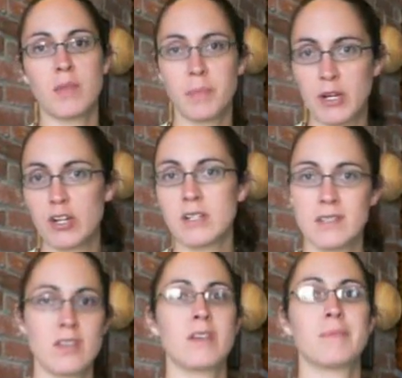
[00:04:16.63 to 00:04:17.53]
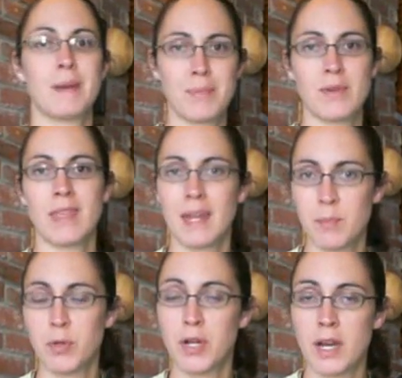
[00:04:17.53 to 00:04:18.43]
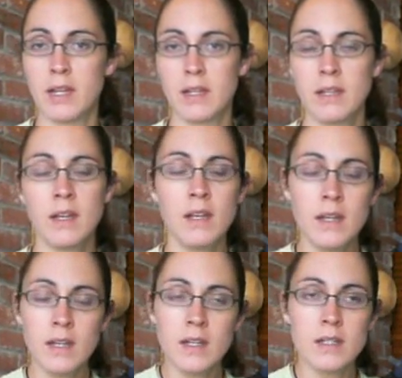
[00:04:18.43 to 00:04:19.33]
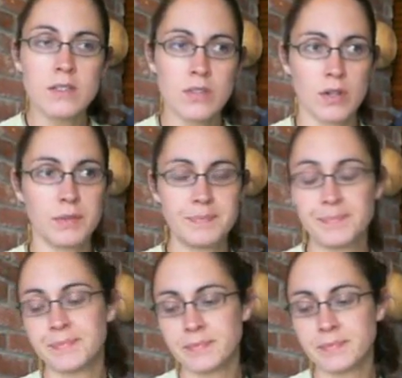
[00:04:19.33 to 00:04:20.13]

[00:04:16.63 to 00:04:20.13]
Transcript: the butter and salt and pepper that I put on it. So